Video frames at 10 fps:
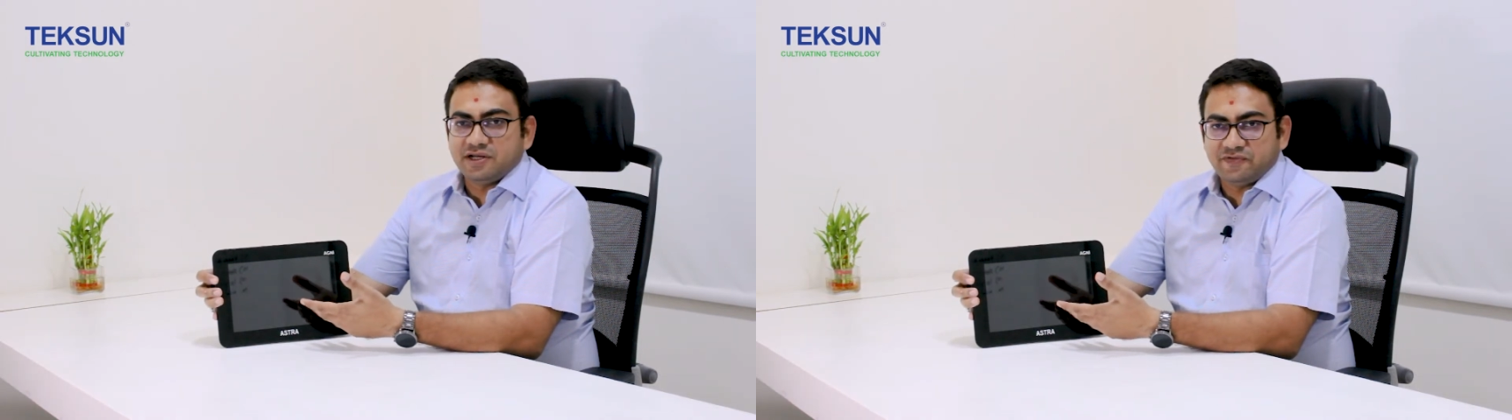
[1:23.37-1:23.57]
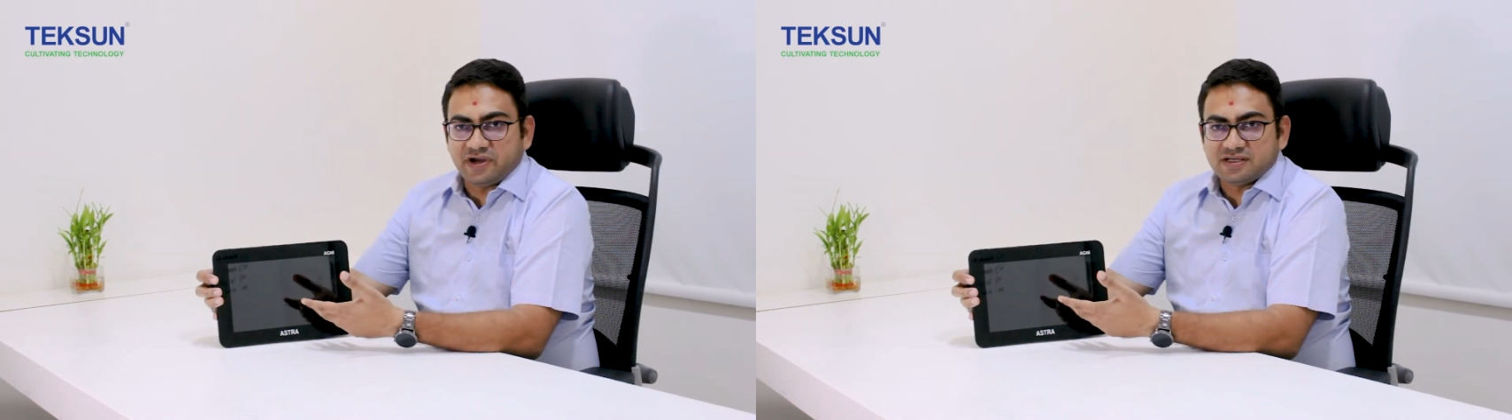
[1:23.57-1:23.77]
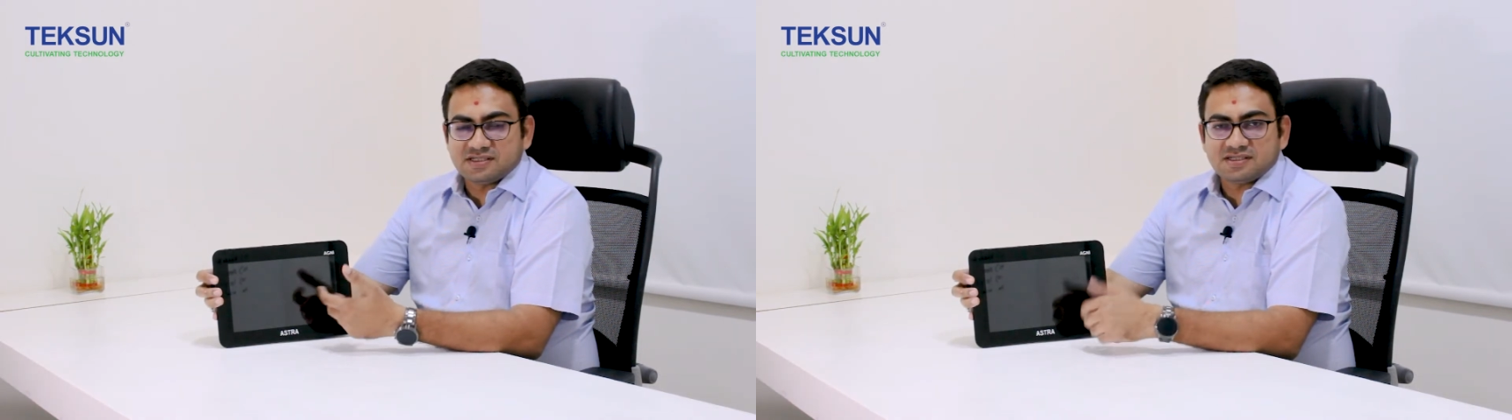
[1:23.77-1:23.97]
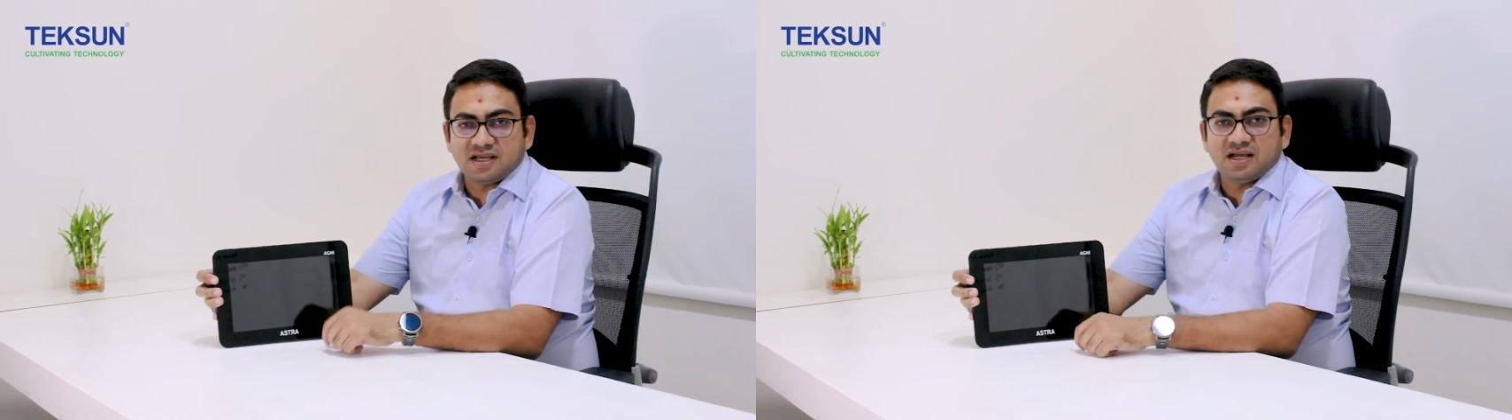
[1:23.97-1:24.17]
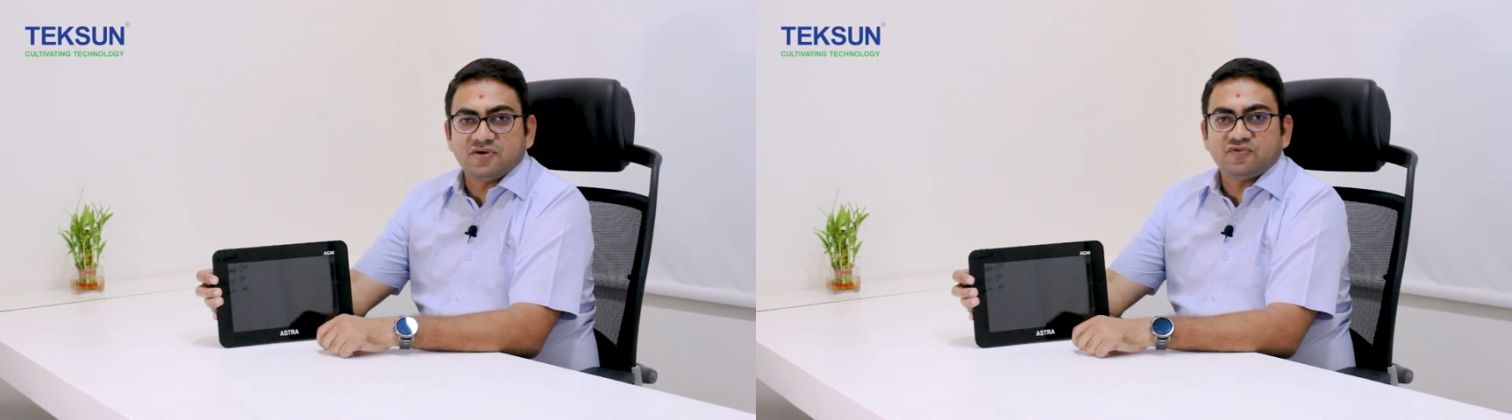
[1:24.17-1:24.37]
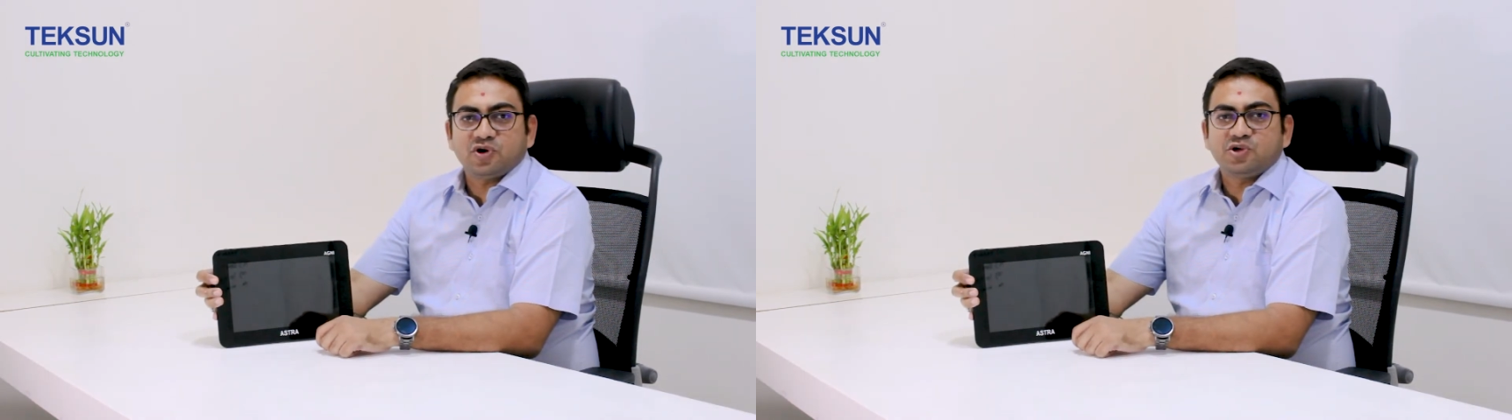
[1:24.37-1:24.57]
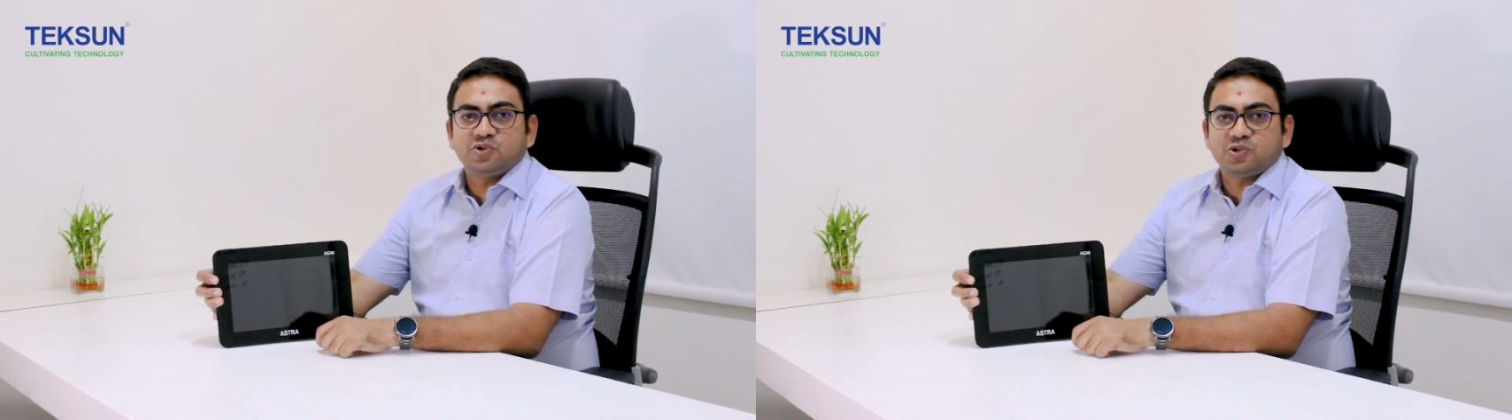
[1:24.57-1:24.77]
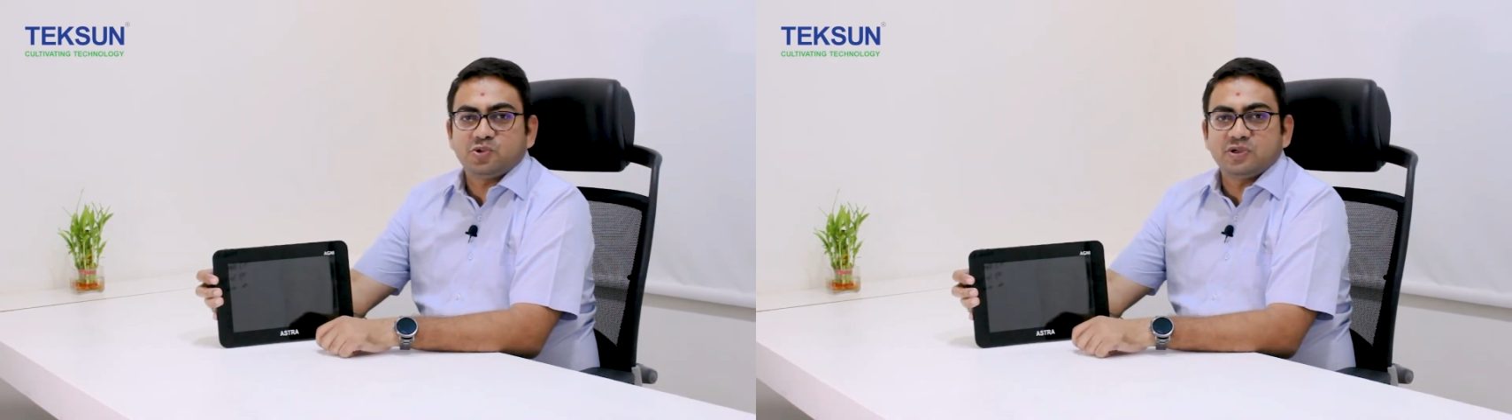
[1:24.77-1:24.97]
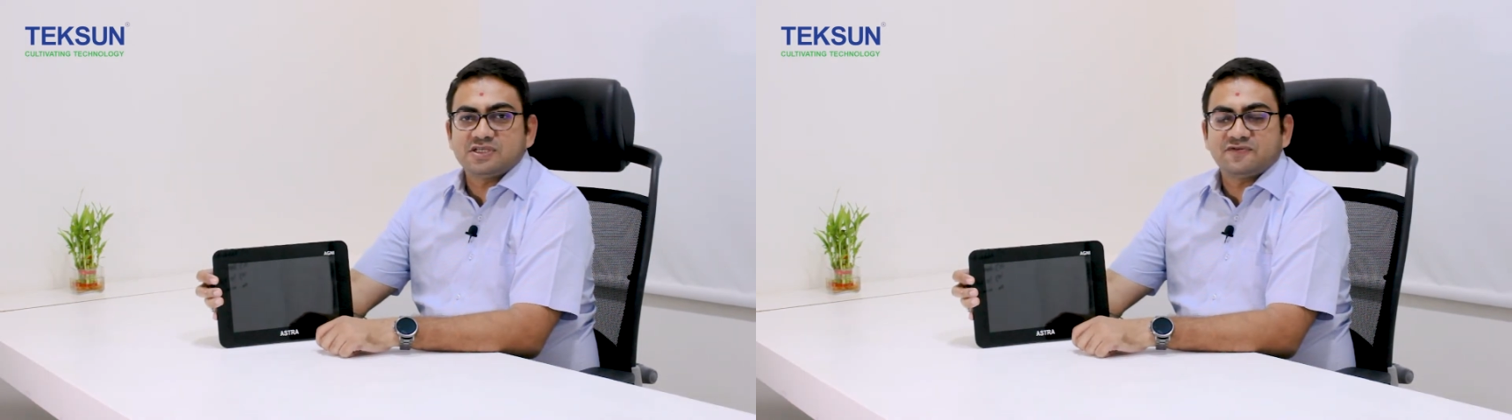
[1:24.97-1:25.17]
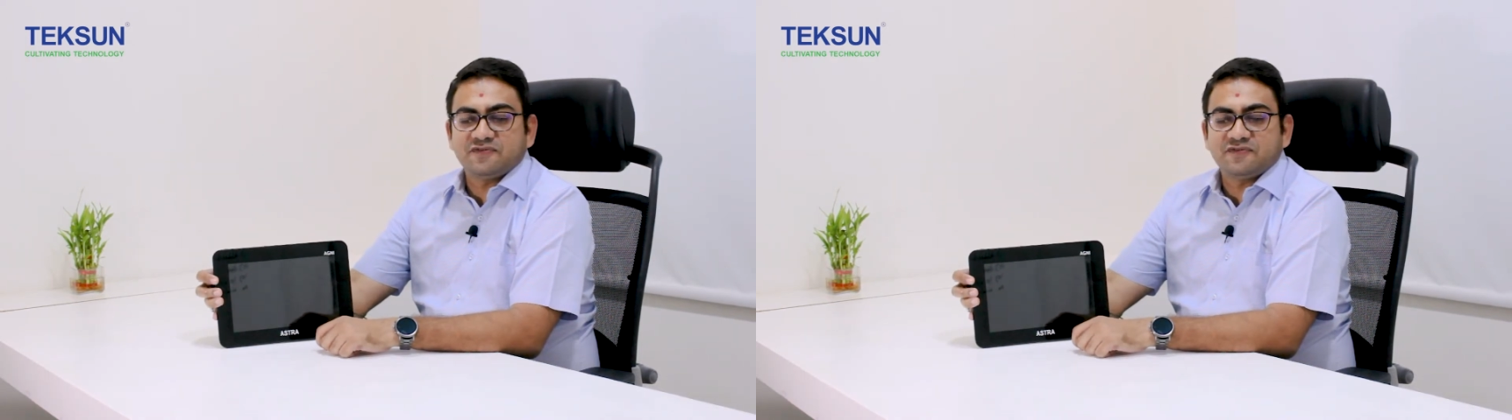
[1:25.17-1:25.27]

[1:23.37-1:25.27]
device and walk you through its